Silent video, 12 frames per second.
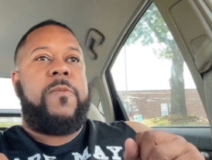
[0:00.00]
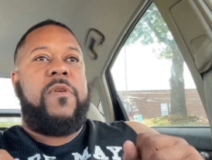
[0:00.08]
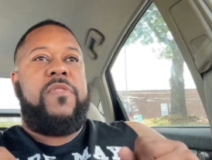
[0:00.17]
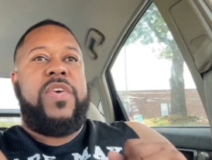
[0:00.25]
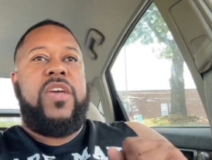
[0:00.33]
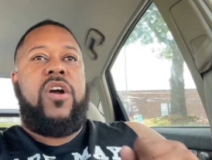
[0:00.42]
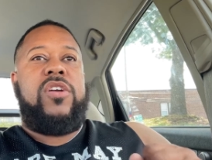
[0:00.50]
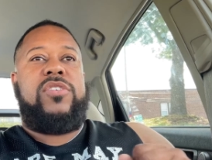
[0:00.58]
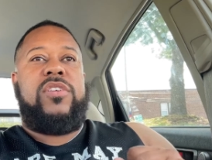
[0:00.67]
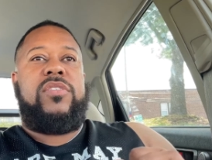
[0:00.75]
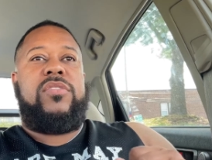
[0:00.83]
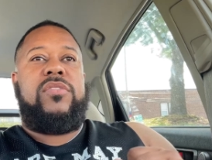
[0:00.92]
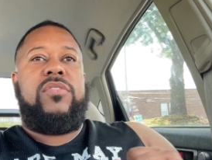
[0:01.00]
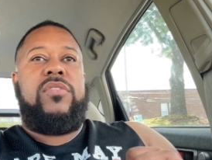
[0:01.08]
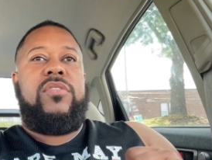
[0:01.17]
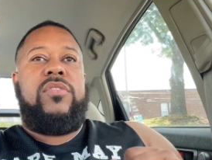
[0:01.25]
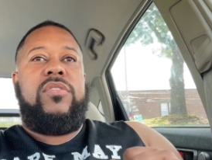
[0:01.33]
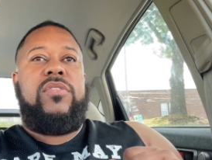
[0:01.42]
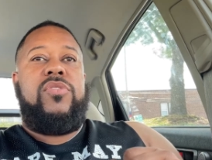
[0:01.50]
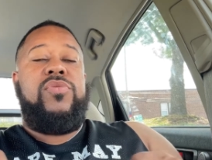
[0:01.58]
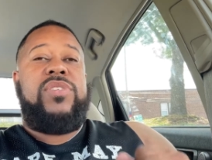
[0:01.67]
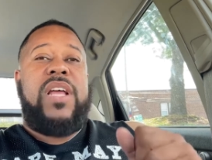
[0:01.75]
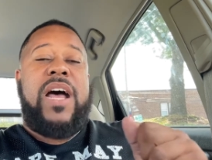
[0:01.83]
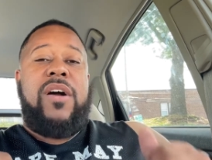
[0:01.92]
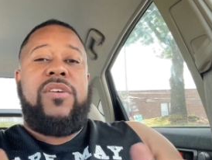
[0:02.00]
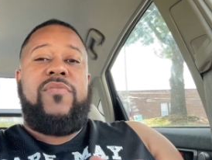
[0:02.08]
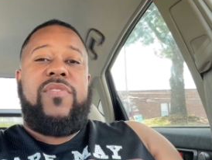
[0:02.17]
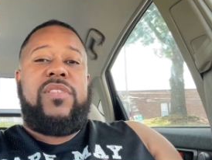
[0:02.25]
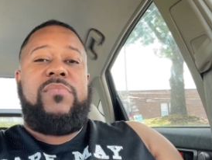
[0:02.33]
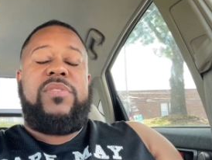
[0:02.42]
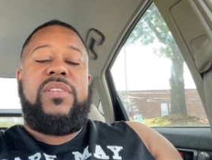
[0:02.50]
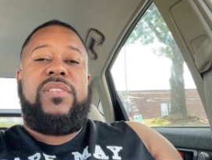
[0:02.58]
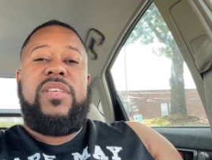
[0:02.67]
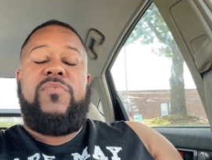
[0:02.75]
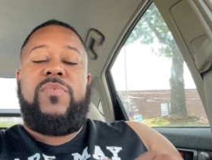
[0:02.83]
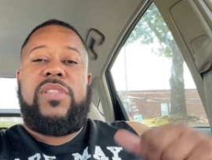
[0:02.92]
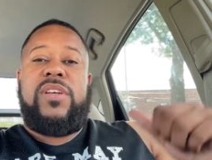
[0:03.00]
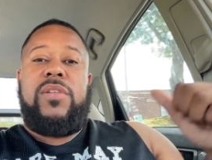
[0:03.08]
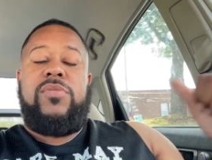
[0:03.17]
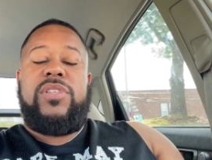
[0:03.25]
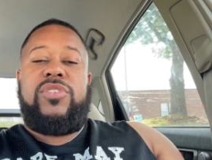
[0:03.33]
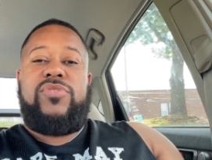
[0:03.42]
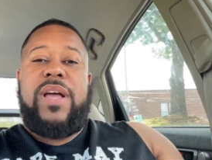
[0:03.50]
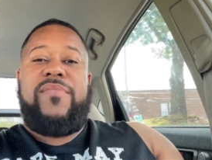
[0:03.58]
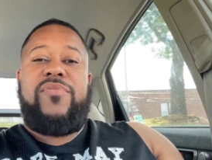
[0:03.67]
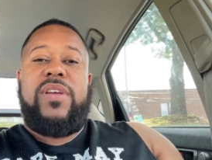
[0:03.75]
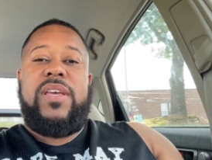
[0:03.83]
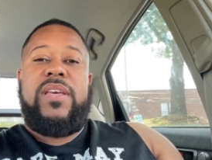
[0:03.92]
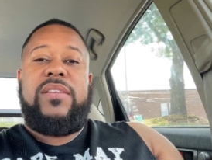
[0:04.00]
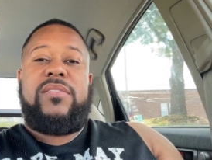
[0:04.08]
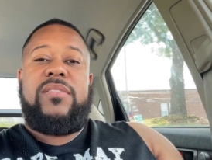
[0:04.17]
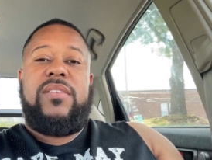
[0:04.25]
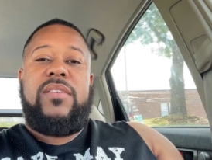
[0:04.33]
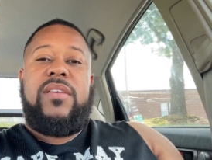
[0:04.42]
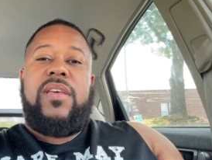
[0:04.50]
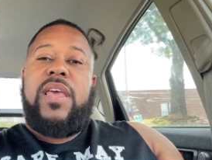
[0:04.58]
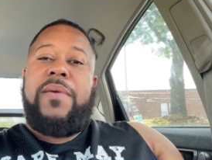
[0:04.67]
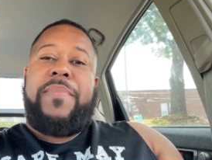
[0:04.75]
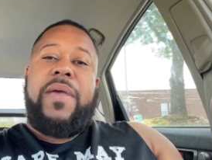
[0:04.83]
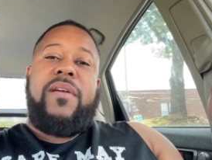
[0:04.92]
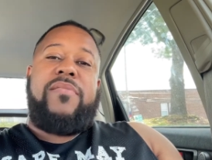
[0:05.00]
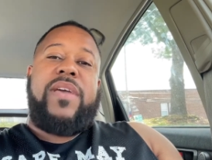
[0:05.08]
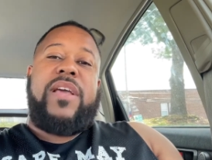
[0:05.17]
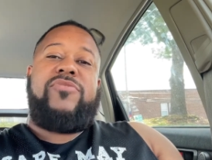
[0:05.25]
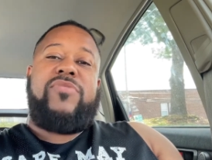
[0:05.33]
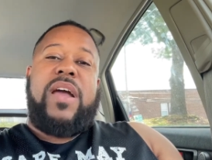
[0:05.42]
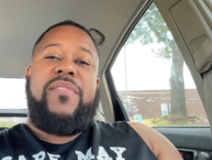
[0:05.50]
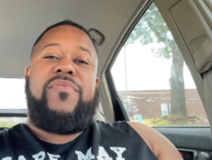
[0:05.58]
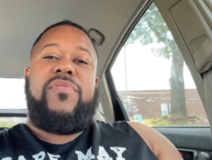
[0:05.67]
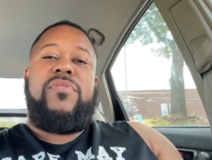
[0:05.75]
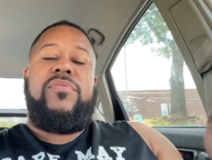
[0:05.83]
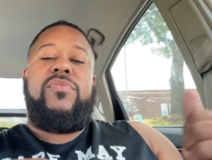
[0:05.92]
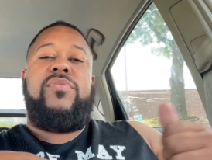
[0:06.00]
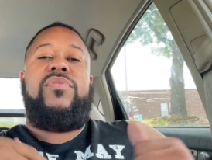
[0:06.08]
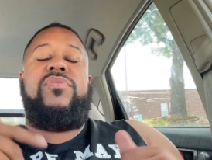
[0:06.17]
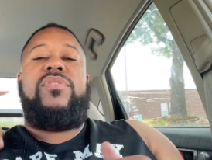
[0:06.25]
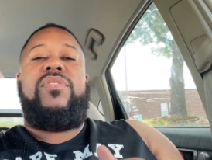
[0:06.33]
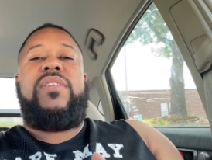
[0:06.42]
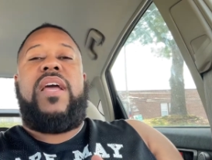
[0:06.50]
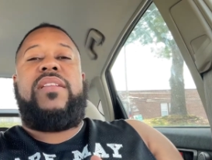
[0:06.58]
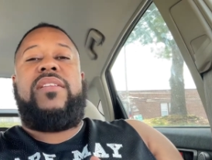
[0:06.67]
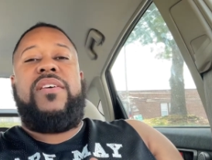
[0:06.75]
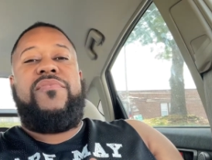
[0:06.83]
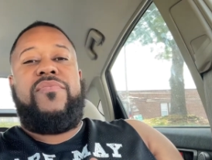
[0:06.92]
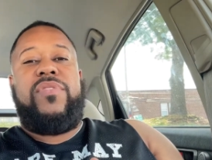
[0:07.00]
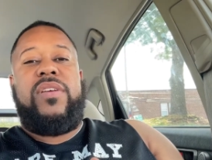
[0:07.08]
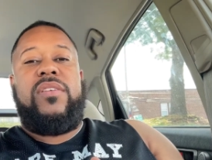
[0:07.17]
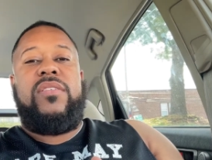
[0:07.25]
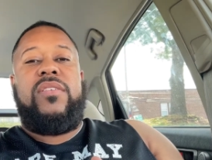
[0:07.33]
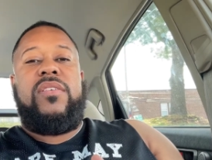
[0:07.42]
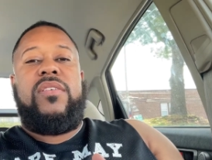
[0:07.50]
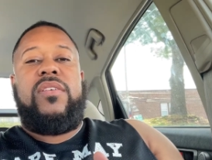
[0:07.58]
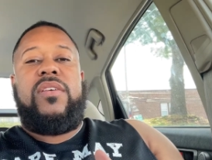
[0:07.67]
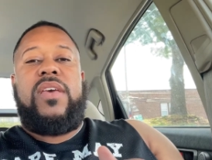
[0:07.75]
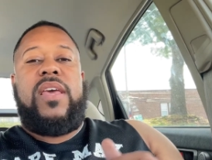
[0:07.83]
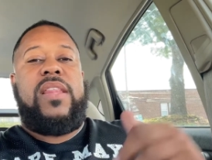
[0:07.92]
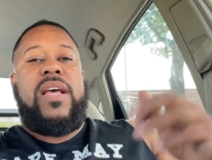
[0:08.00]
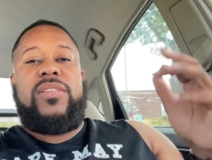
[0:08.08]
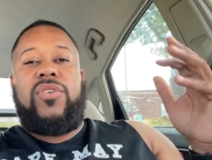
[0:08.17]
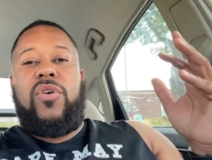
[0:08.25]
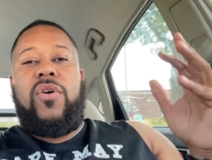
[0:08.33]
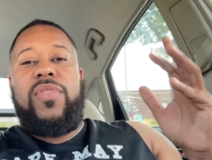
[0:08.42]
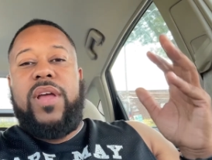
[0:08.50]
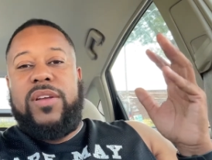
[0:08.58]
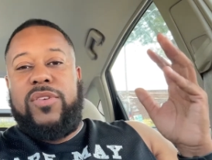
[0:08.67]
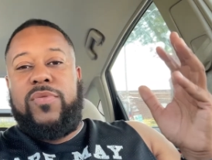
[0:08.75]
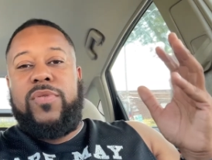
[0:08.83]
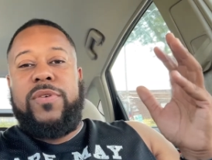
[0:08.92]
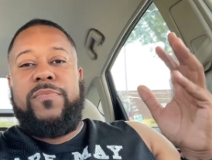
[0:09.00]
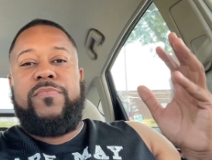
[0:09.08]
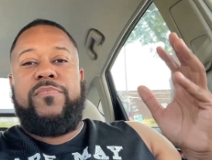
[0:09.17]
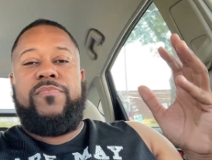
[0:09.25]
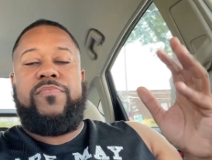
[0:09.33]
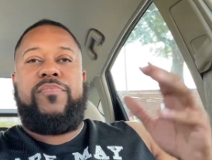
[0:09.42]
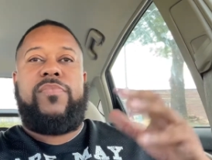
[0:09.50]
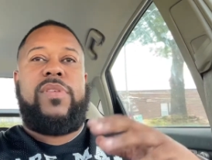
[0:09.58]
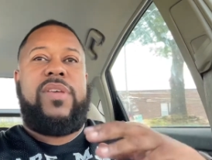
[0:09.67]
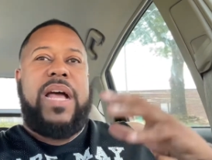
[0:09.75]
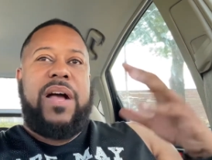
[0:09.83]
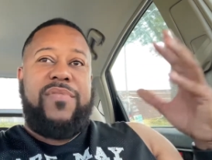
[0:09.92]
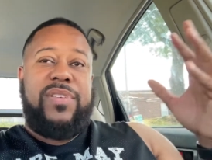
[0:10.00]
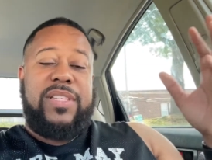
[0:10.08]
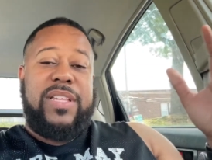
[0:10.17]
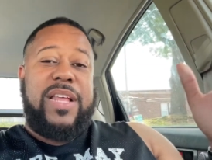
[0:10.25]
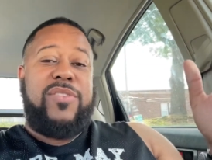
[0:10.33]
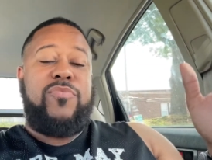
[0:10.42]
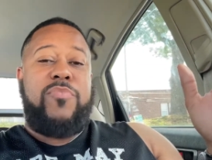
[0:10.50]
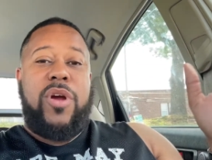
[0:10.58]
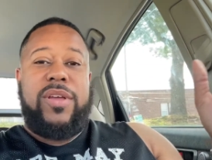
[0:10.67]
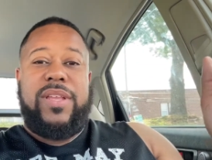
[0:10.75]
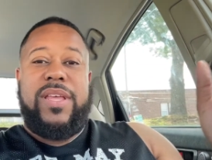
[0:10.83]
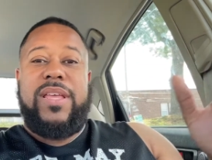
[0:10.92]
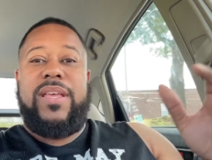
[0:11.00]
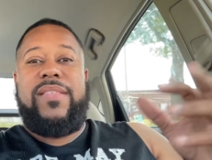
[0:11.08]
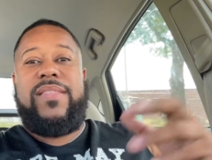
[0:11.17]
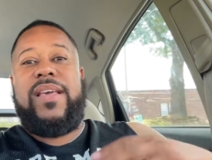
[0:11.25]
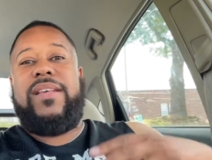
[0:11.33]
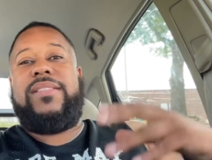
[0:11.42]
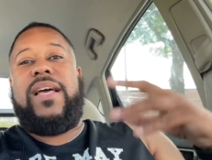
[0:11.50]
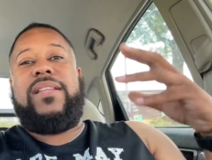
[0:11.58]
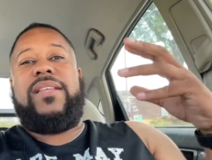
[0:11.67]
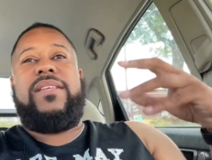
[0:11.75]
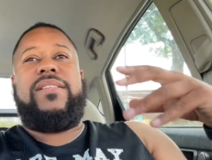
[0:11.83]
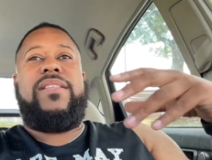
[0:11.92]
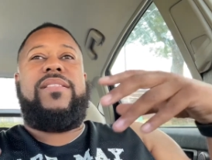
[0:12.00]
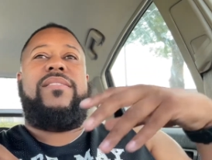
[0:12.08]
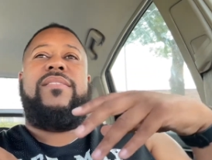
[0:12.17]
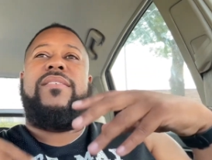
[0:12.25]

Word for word: they are just using an algorithm to see what the closest driver is and pairing that driver to that delivery. And that's all they're doing. Obviously, they do marketing and things like this and,